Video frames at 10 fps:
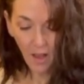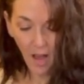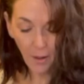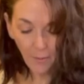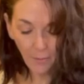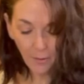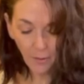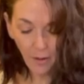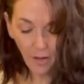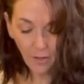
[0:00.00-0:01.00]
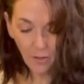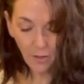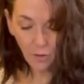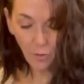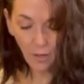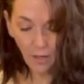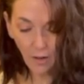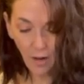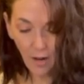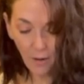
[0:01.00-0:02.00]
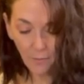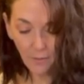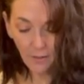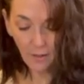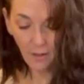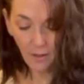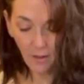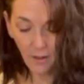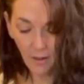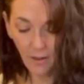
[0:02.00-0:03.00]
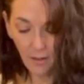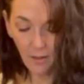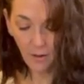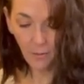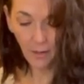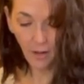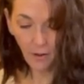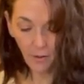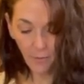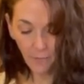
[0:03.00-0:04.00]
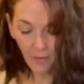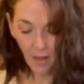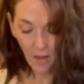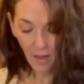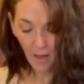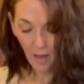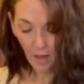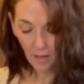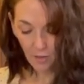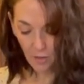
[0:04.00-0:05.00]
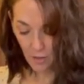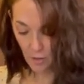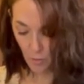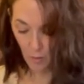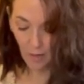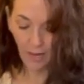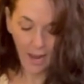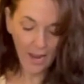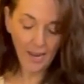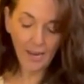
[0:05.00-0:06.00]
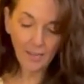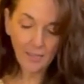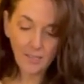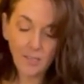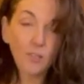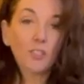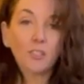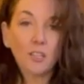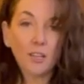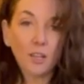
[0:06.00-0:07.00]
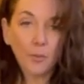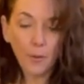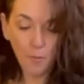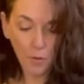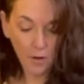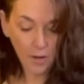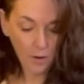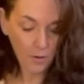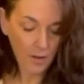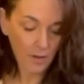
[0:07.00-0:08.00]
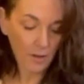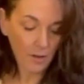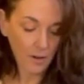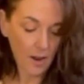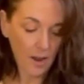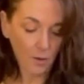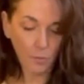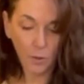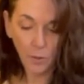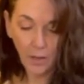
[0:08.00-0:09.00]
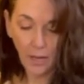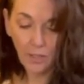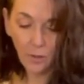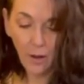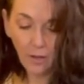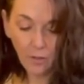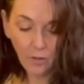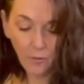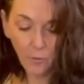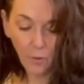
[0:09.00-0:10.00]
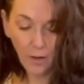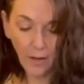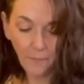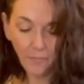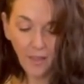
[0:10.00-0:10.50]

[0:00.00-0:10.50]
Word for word: I'm up to 120 grams. There we go. 128, so just a little bit more to go here, and we will get to 140.